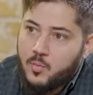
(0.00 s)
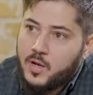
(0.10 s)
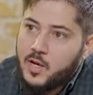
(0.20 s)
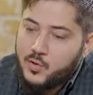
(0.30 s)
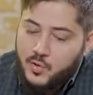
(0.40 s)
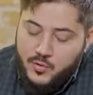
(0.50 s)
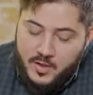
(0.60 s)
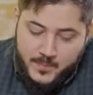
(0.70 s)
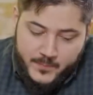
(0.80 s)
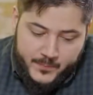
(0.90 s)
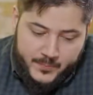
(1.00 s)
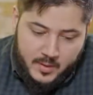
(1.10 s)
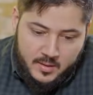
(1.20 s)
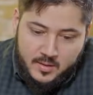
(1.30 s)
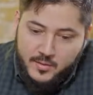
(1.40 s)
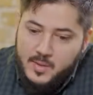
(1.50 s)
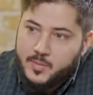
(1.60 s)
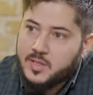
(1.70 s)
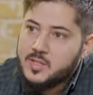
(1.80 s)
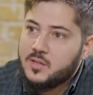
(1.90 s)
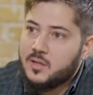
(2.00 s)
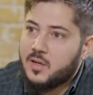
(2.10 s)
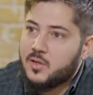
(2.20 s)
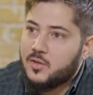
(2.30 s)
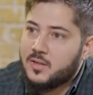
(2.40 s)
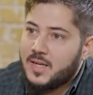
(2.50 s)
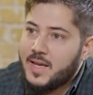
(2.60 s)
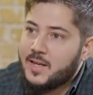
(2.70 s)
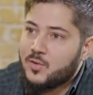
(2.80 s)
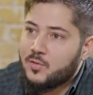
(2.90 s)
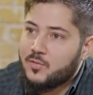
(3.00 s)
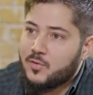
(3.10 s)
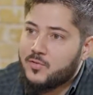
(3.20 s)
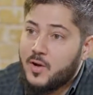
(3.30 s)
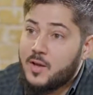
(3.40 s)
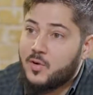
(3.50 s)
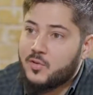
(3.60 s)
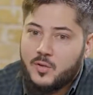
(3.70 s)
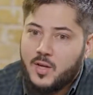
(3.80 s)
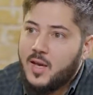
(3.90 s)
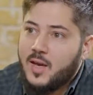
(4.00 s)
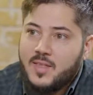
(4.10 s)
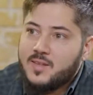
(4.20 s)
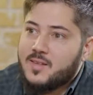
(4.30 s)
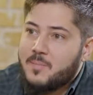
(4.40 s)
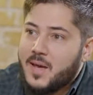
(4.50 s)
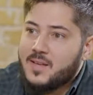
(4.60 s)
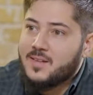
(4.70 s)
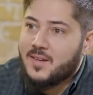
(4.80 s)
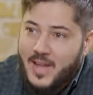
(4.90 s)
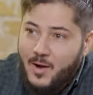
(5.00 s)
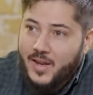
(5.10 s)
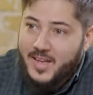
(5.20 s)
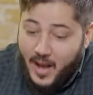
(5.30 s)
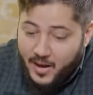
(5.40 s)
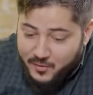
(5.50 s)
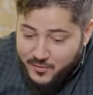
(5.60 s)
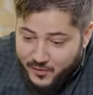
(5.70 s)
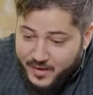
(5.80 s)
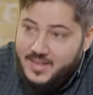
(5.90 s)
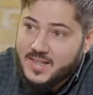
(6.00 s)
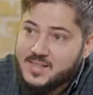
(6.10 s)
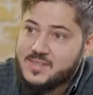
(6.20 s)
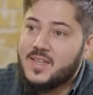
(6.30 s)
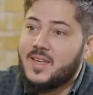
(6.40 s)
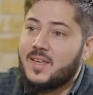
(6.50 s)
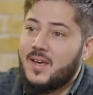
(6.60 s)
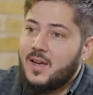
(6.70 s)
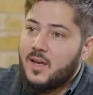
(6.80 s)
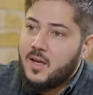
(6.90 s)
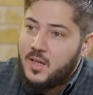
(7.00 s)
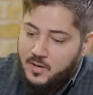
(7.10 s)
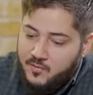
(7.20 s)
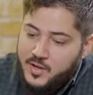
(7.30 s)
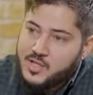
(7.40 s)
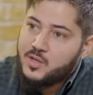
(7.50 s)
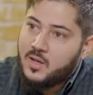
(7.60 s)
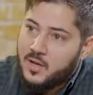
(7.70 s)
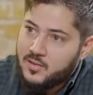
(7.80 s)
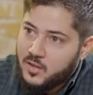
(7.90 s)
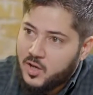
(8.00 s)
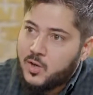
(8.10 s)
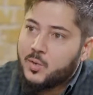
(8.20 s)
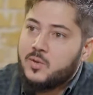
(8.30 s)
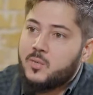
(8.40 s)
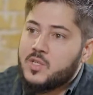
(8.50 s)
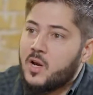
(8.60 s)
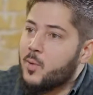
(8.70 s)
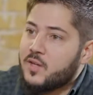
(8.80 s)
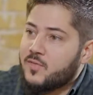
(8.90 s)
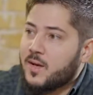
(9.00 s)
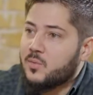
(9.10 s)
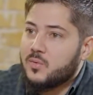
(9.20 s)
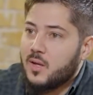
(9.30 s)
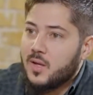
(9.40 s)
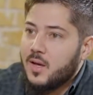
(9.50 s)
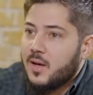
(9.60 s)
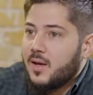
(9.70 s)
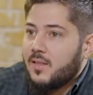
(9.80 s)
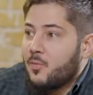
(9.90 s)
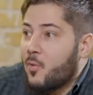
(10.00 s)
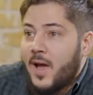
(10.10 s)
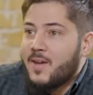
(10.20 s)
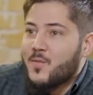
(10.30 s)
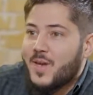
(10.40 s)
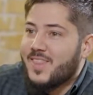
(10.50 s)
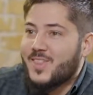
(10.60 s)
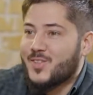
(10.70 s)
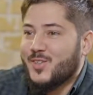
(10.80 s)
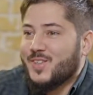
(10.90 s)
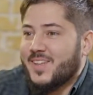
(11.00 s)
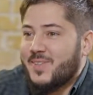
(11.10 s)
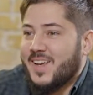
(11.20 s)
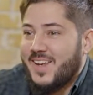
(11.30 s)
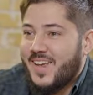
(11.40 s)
When I saw the developer edition, like the layout tool for Firefox, I was like, this is amazing. Now I can finally see, like visualize the code, which I always found was like, why haven't we had this tool in the beginning?